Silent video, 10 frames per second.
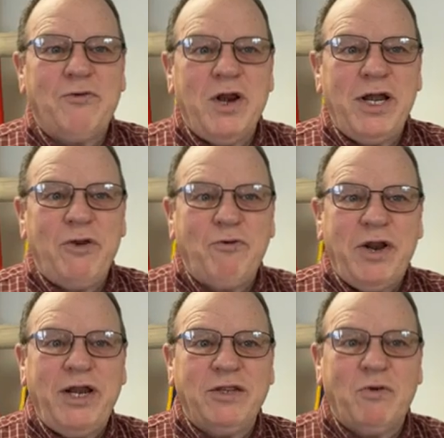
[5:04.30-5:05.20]
You're really
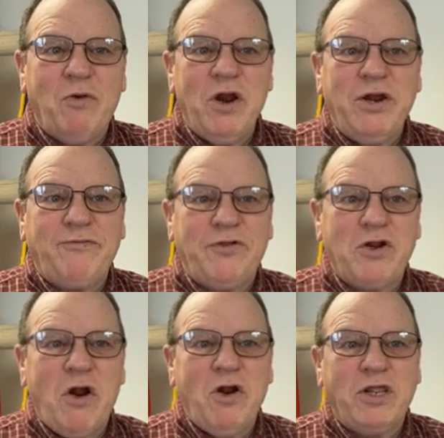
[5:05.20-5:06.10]
reading the word if
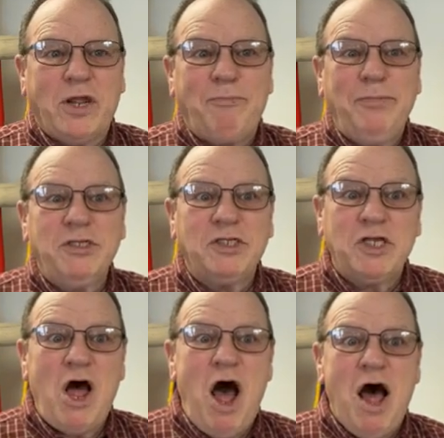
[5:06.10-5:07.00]
you go to the
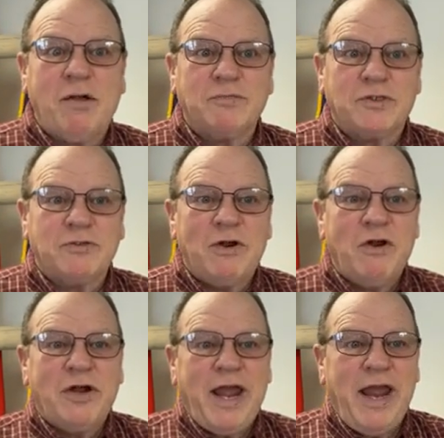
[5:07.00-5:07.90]
Psalms,
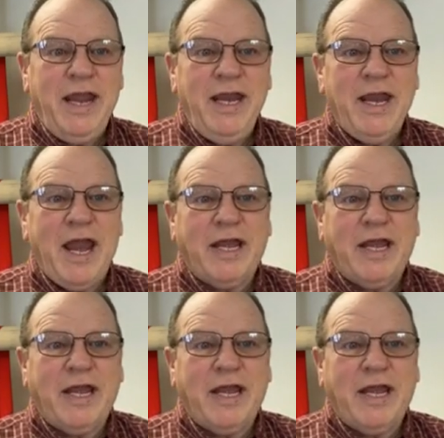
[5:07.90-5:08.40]
okay?